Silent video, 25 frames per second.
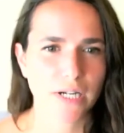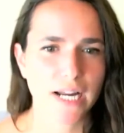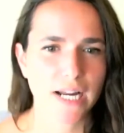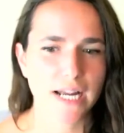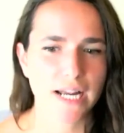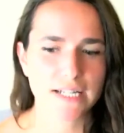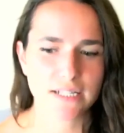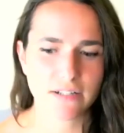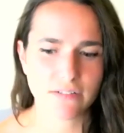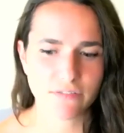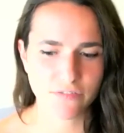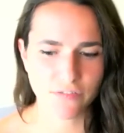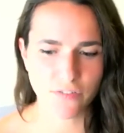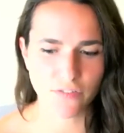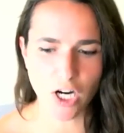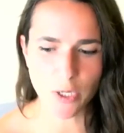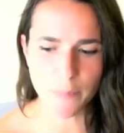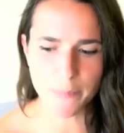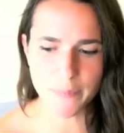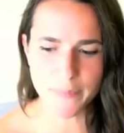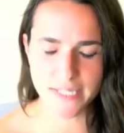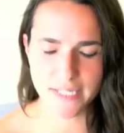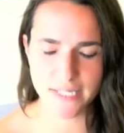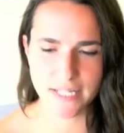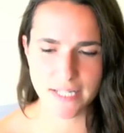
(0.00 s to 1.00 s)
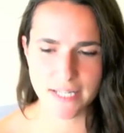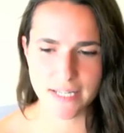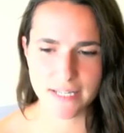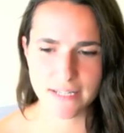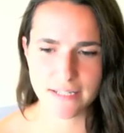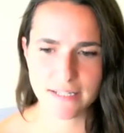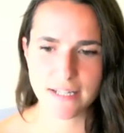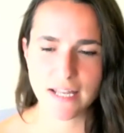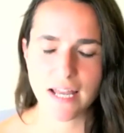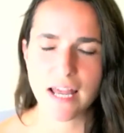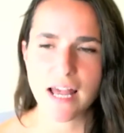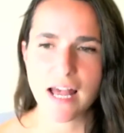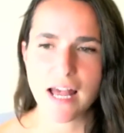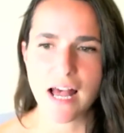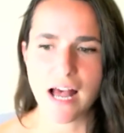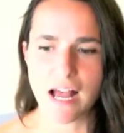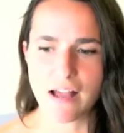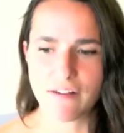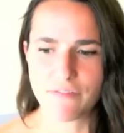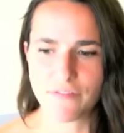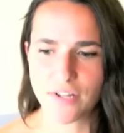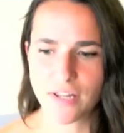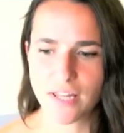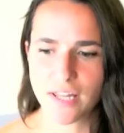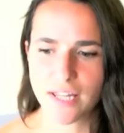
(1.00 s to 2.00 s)
As a pharmacist, I
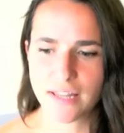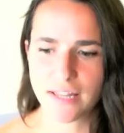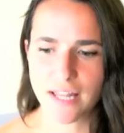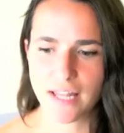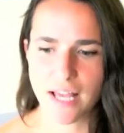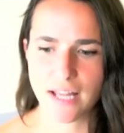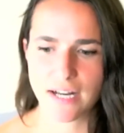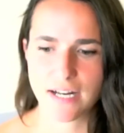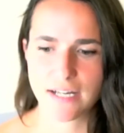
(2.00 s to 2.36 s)
feel like that